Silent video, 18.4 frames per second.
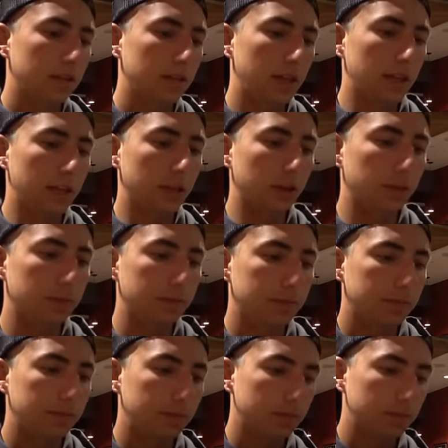Thank you.
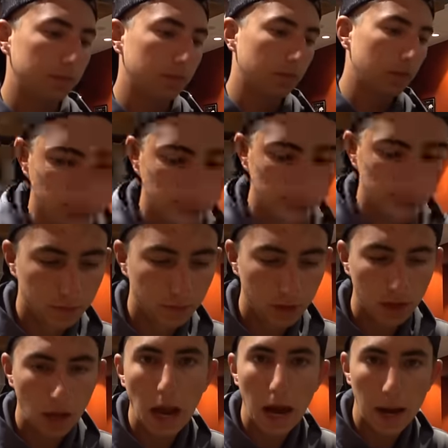
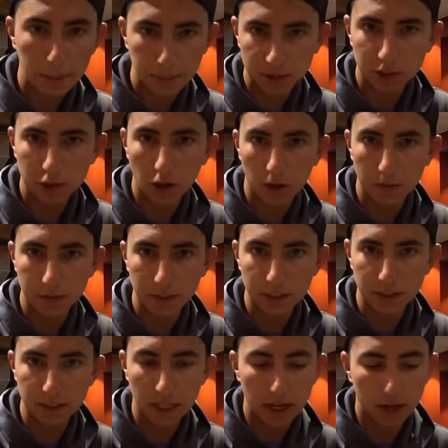I'm gonna scarf
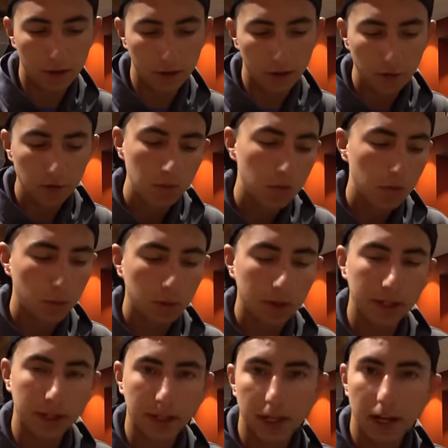this down.
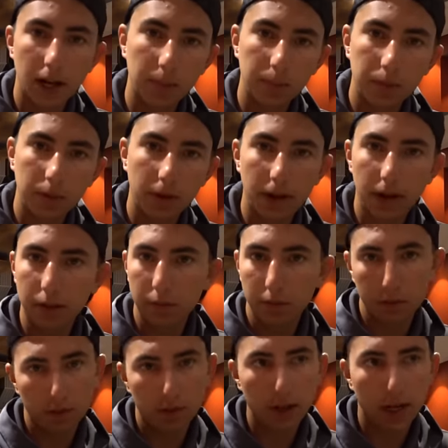We're gonna get on a plane.
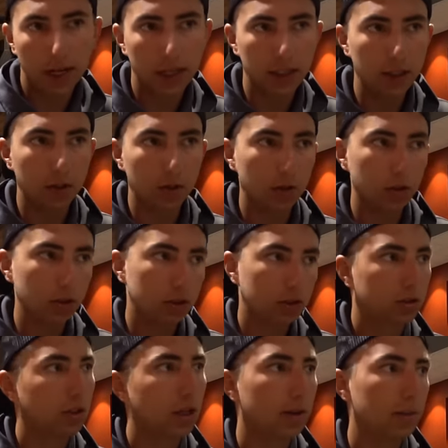We've gotta go to
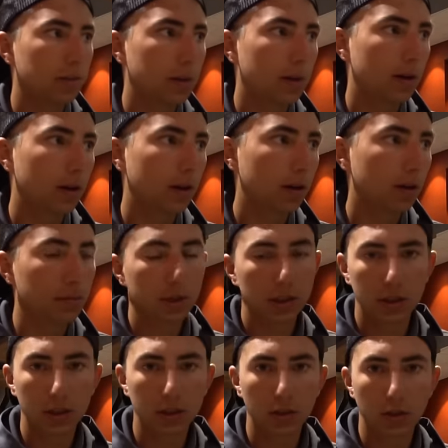St. Paul,
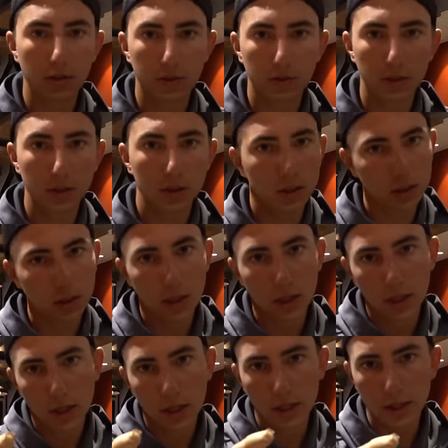Minnesota first,
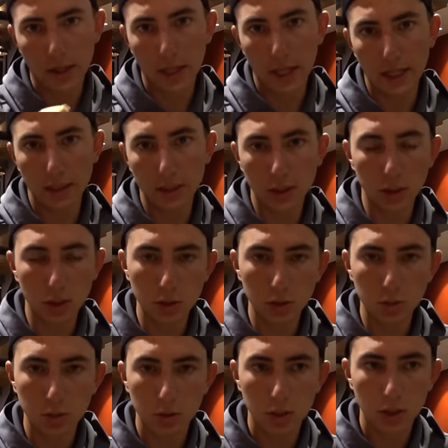then to
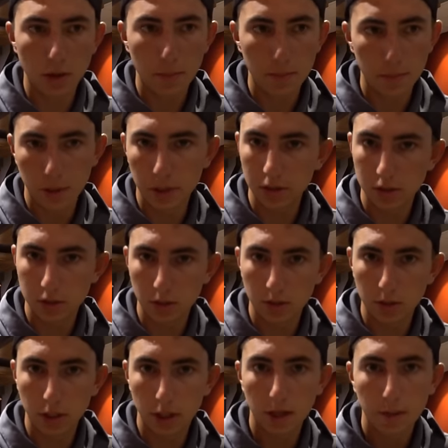Duluth,
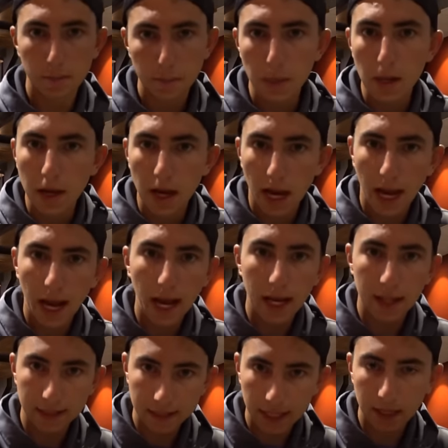Minnesota,
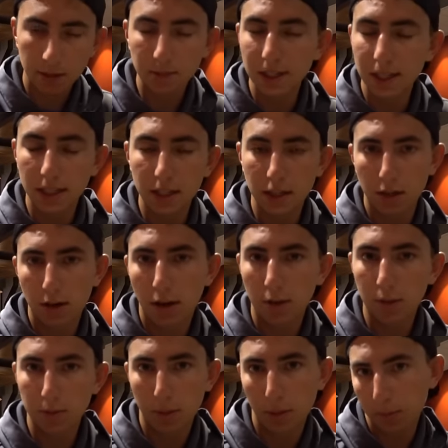and then we get in the
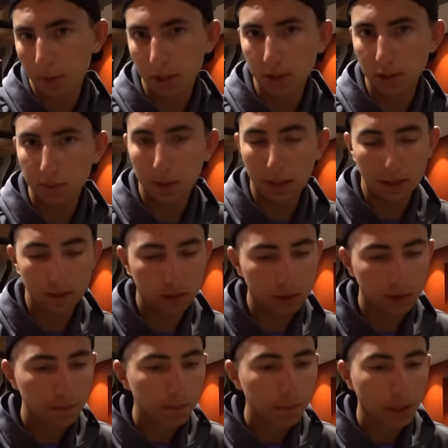car with my buddy
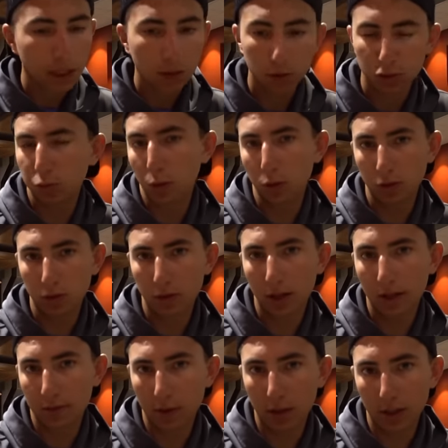Spence. We're supposed to
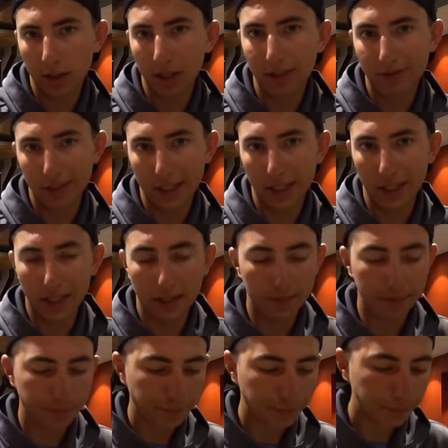arrive around 11
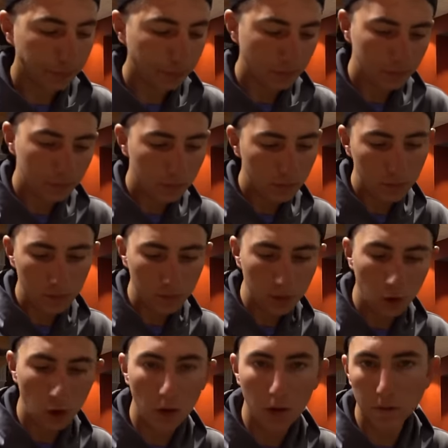a.m.
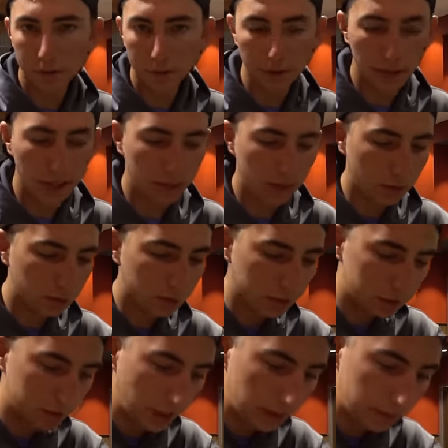Hopefully that all
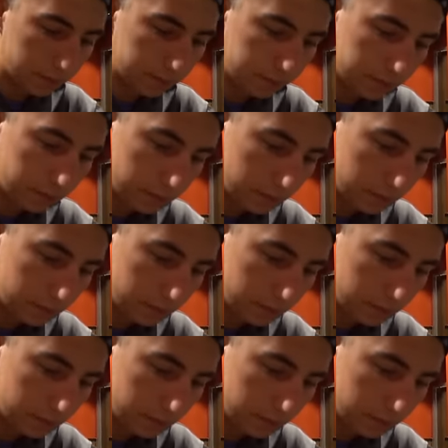works out.